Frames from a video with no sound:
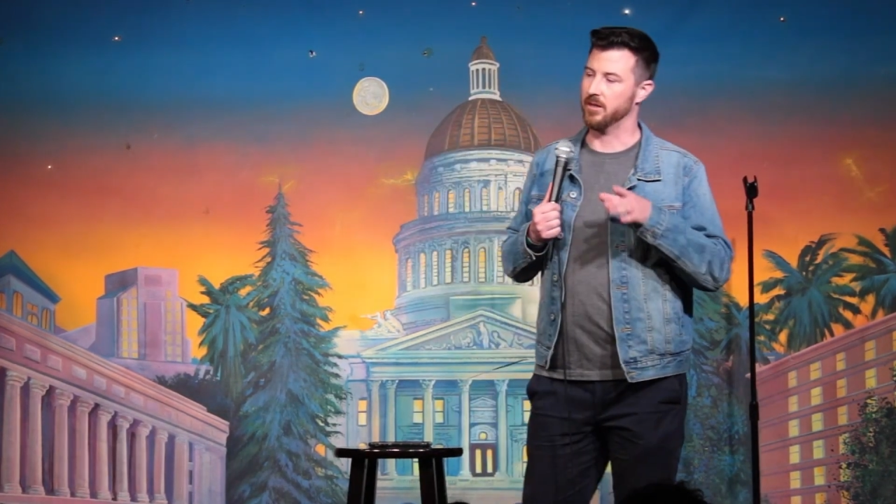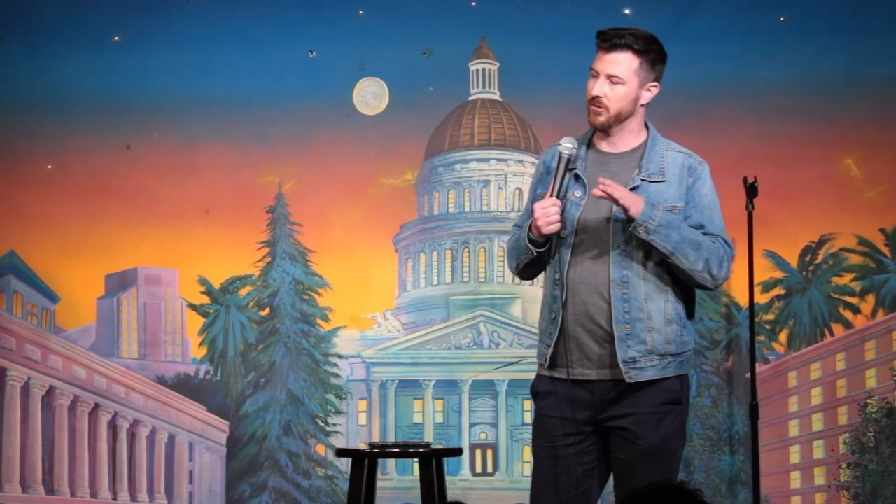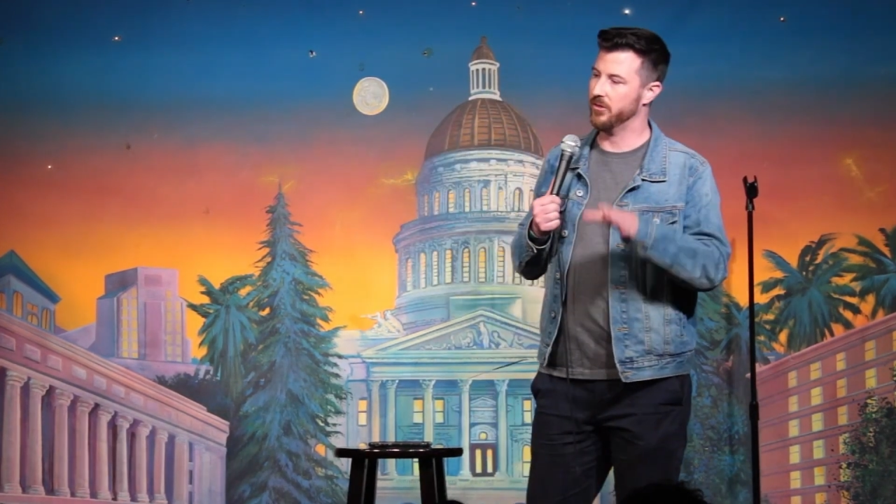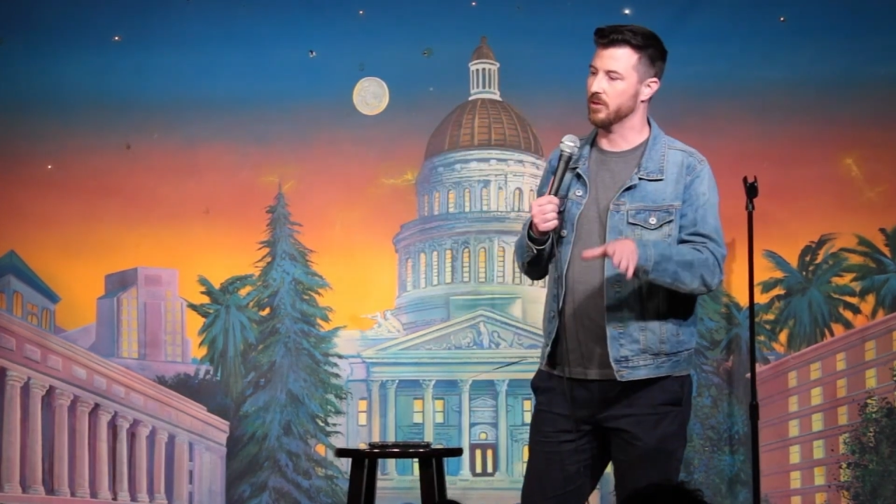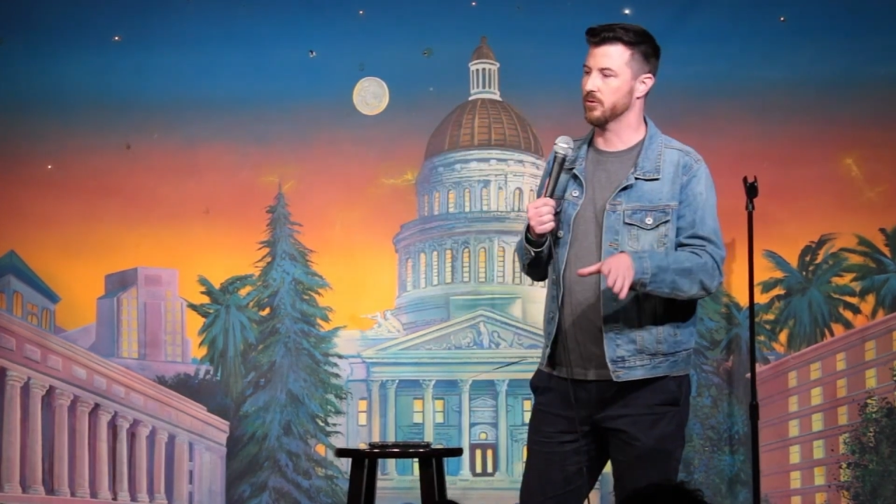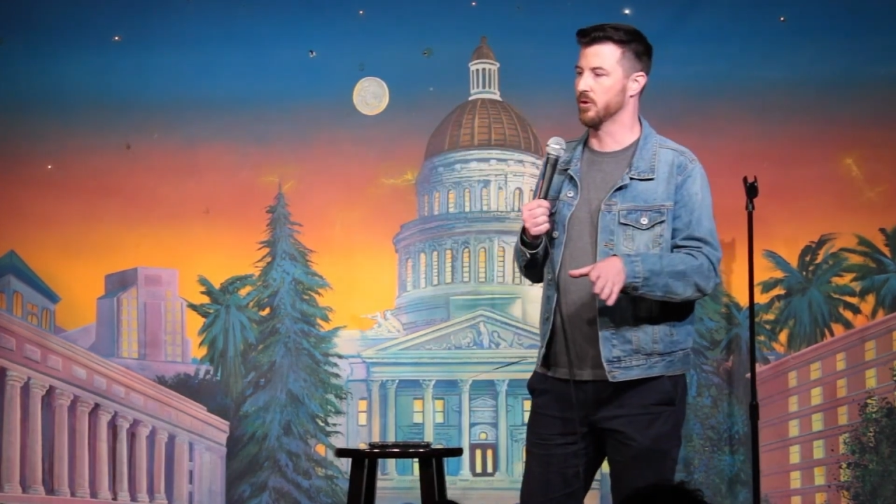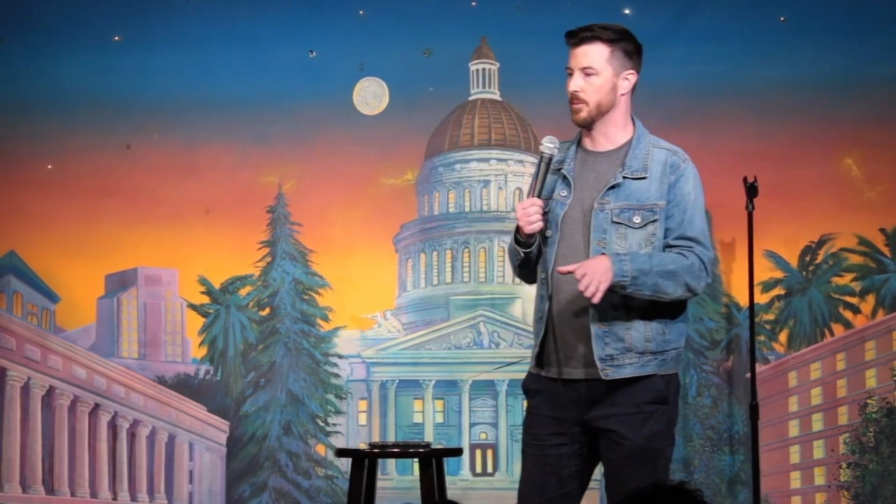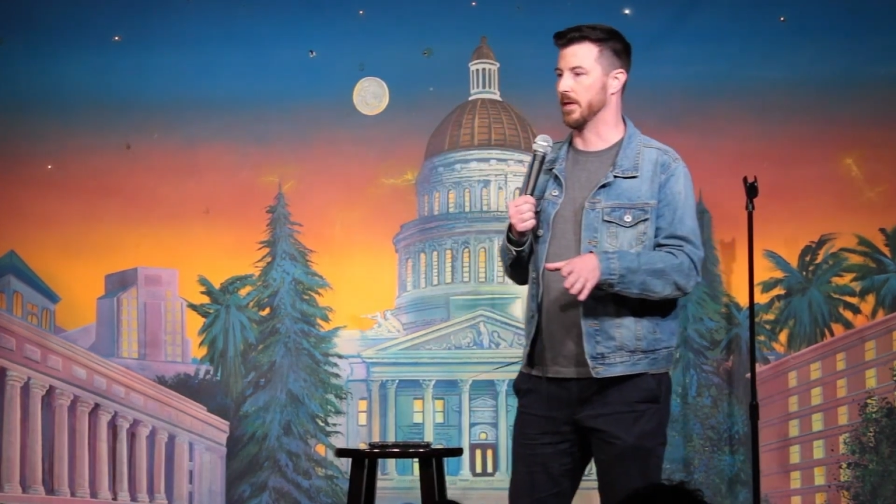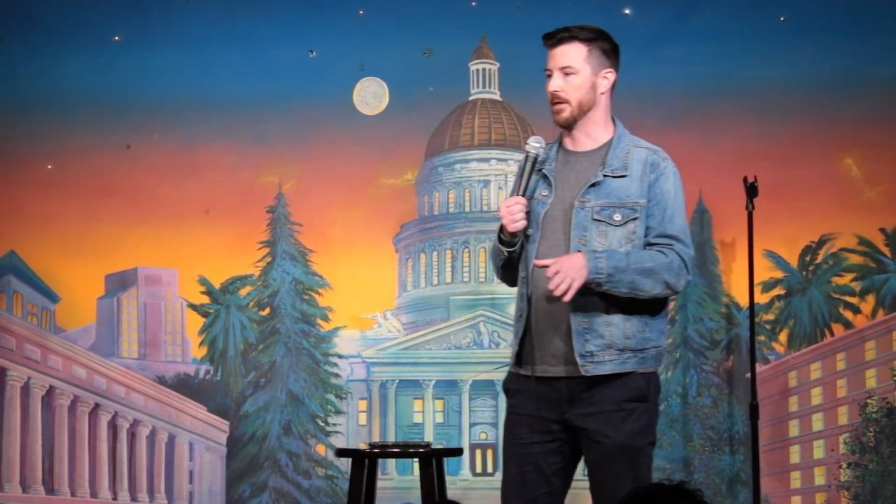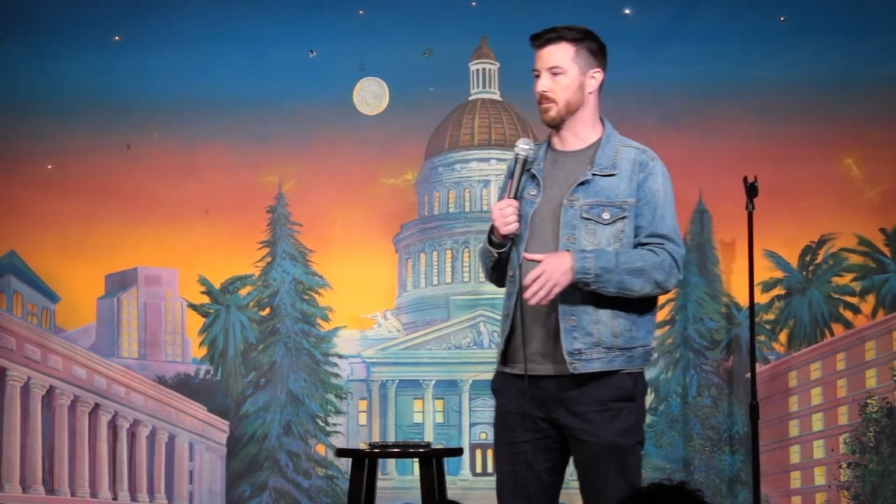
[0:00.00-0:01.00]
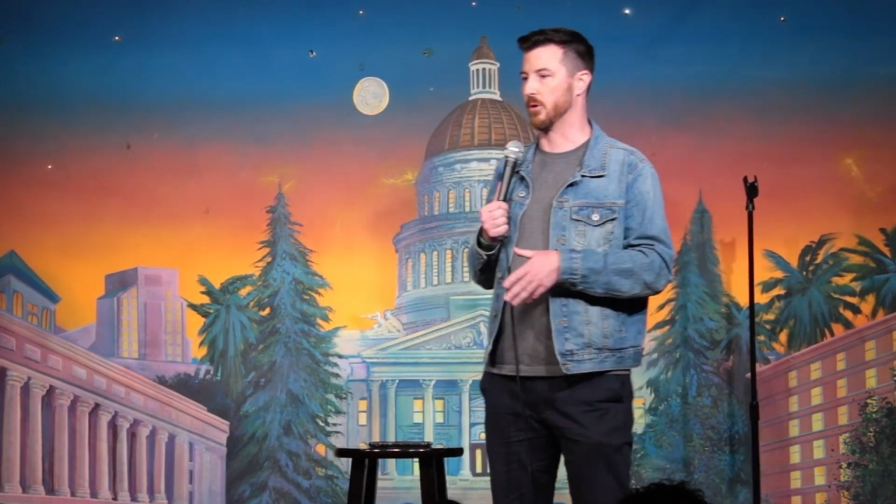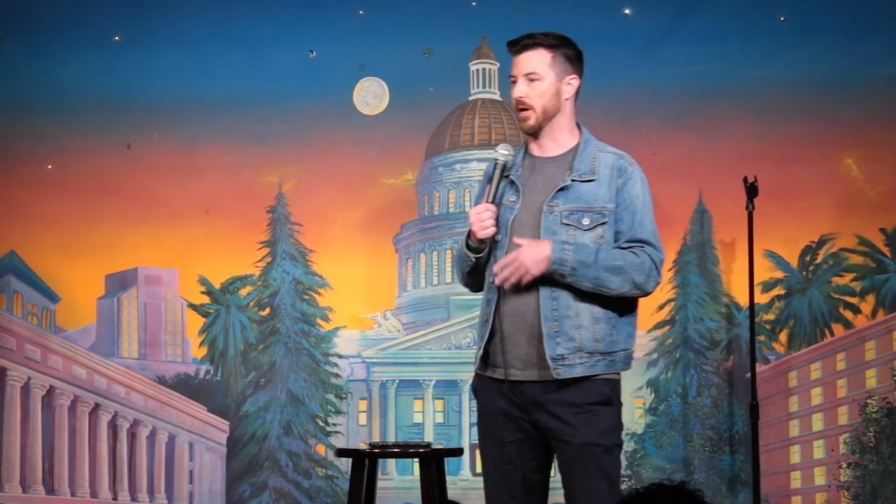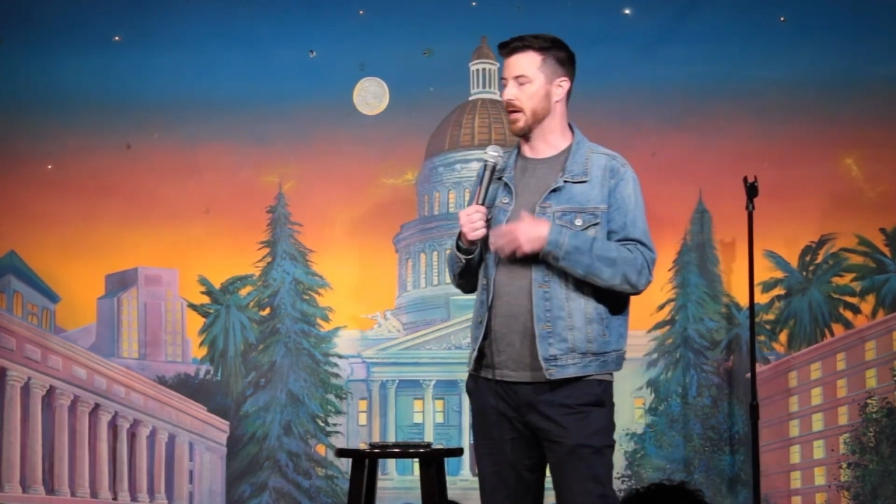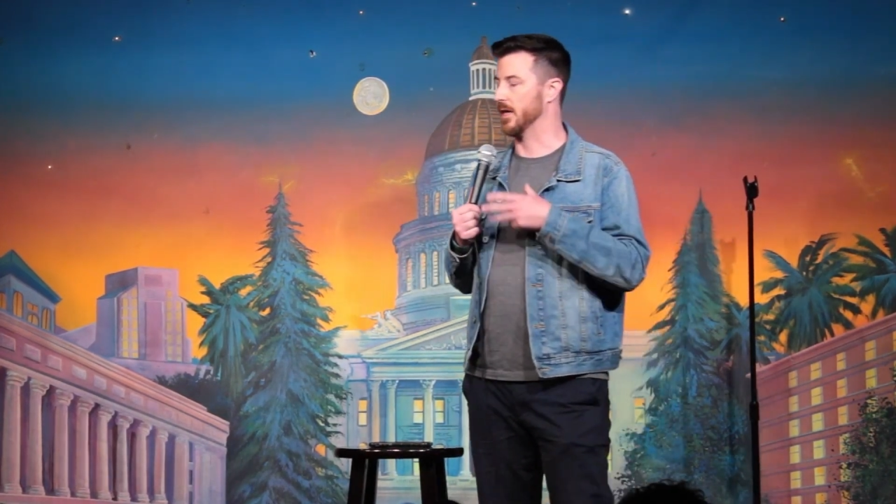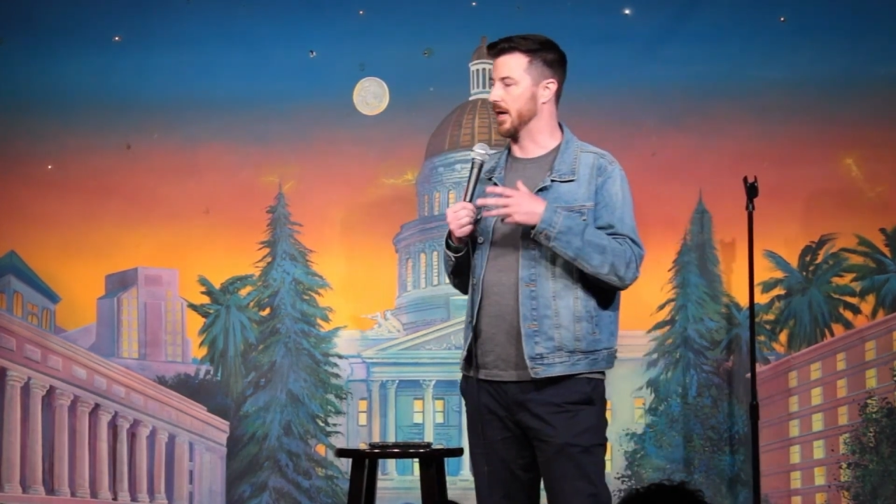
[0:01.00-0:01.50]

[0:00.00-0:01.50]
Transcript: this is how stupid I am, okay?